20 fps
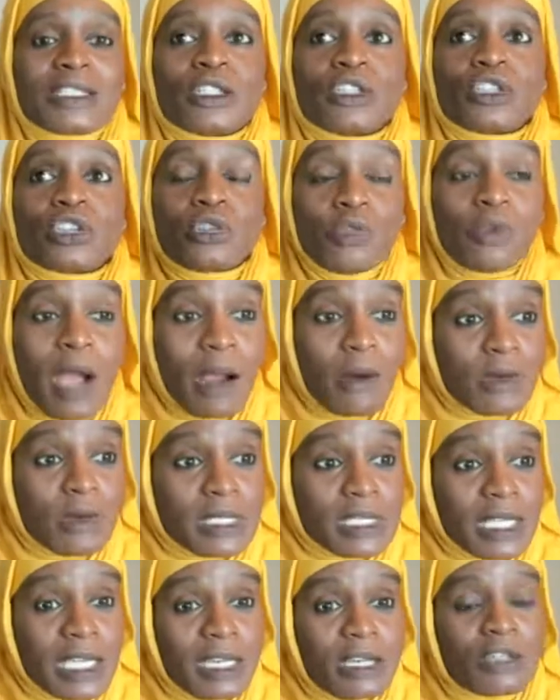2
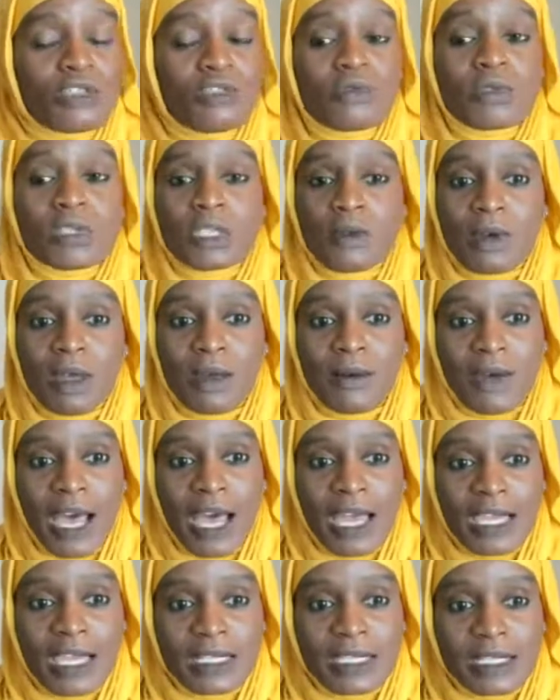hours later, you still have
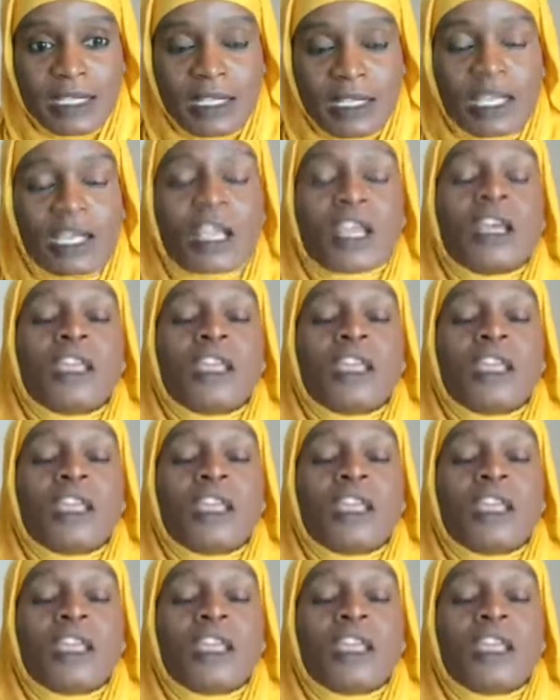high insulin.